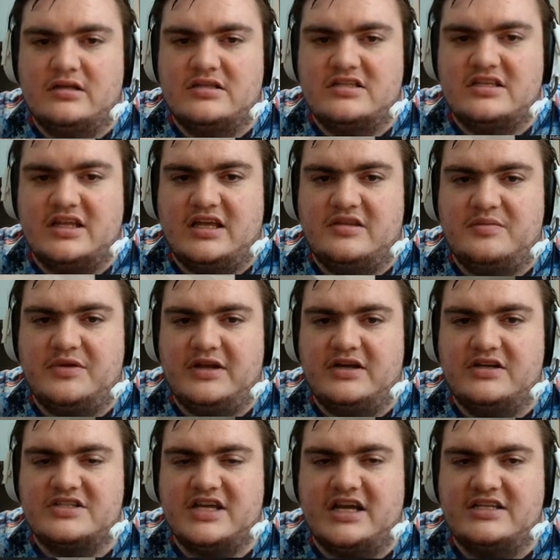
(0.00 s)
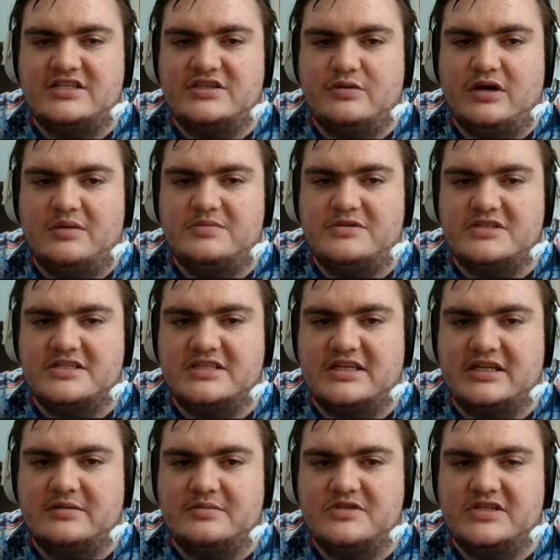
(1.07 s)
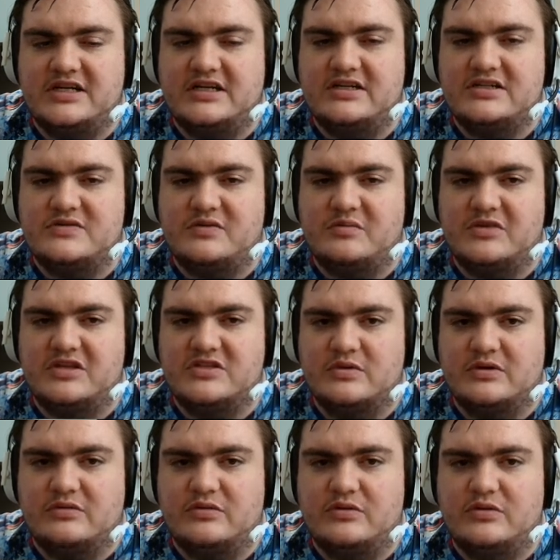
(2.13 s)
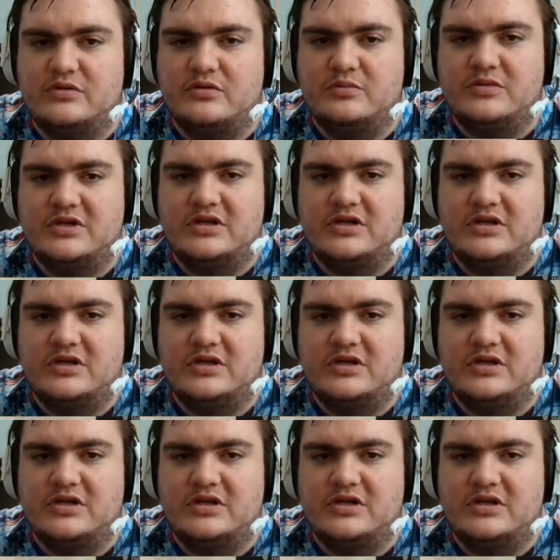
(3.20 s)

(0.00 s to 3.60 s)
So now the player's got 2 options to get upstairs from this one room.